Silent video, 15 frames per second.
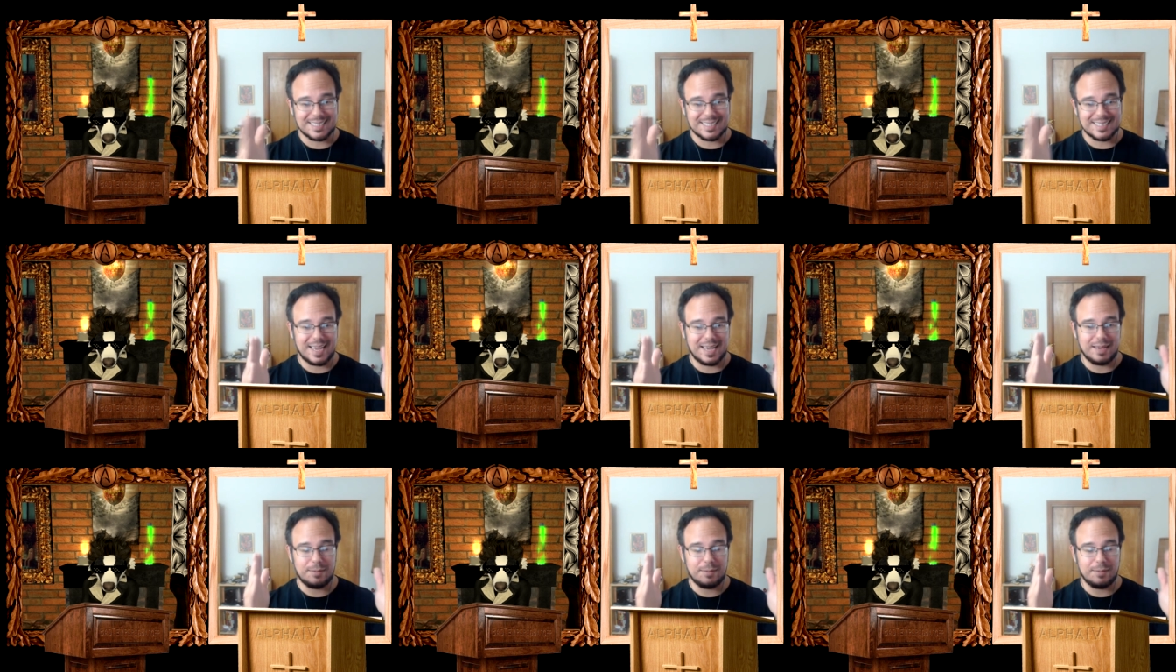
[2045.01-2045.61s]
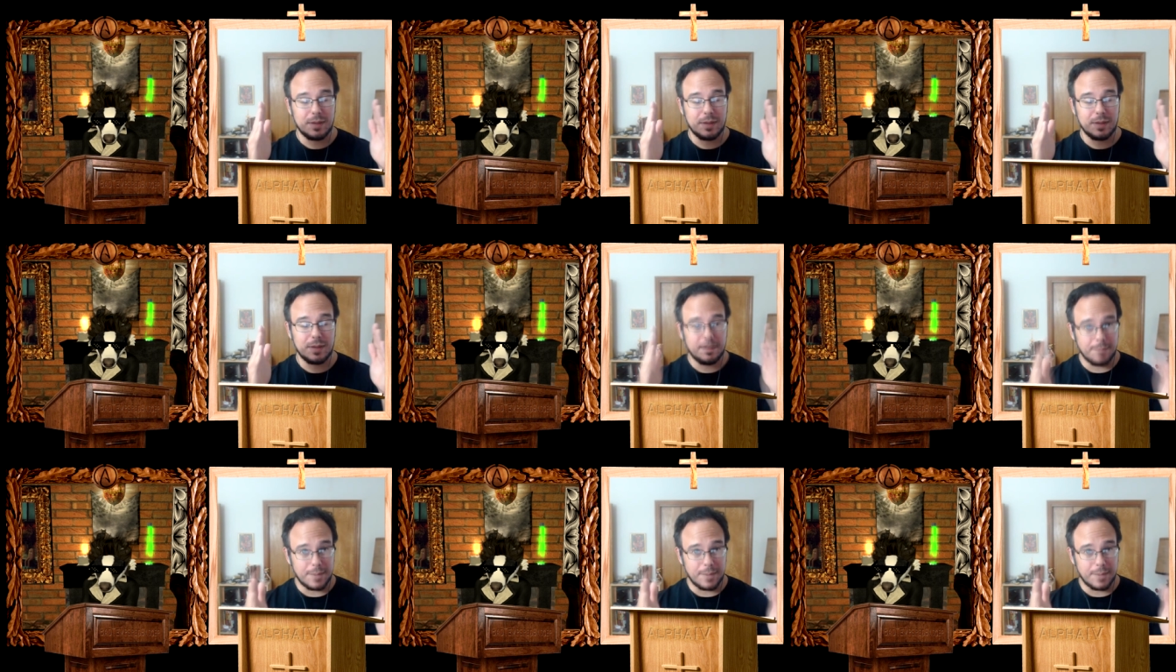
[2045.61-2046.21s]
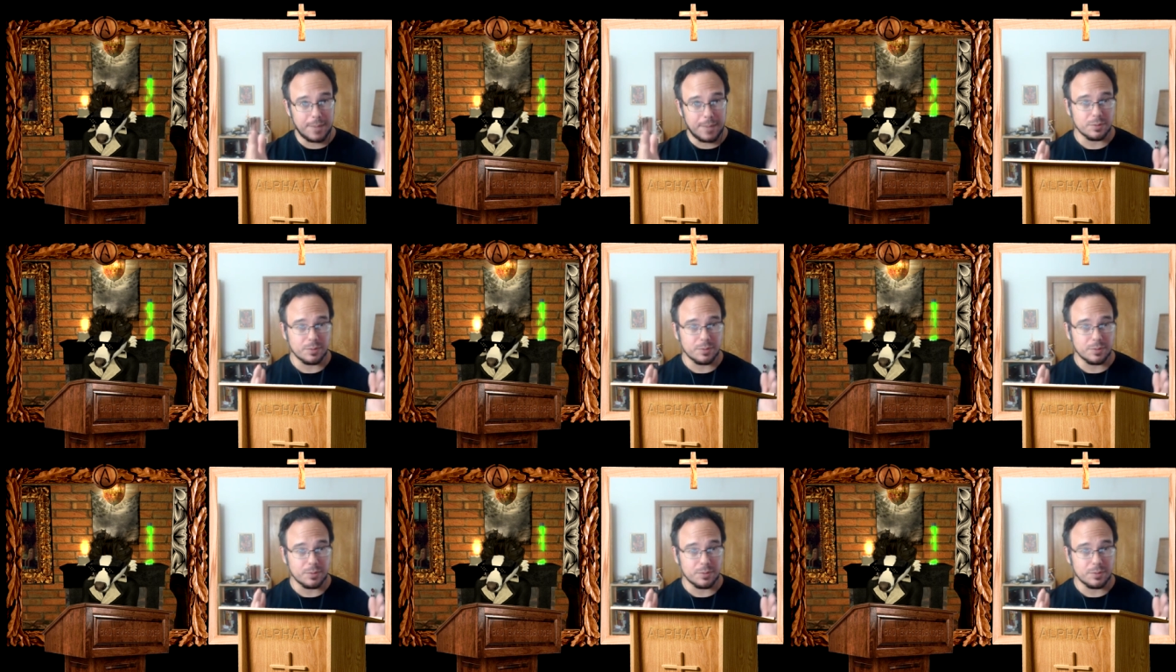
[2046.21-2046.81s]
same
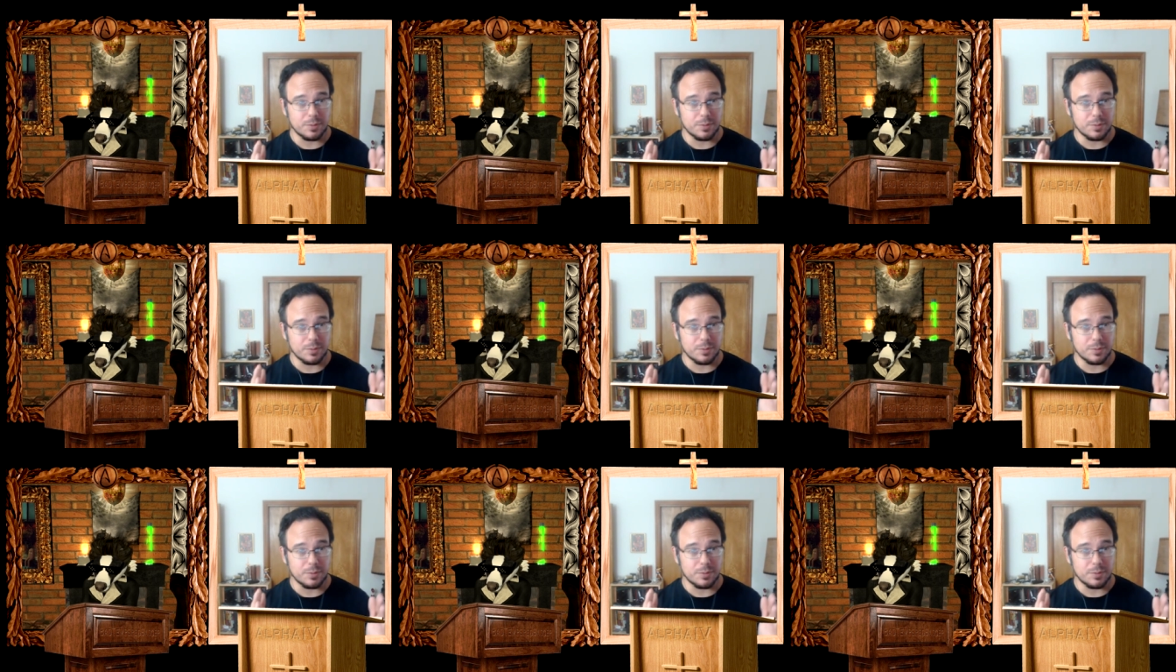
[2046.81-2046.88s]
paper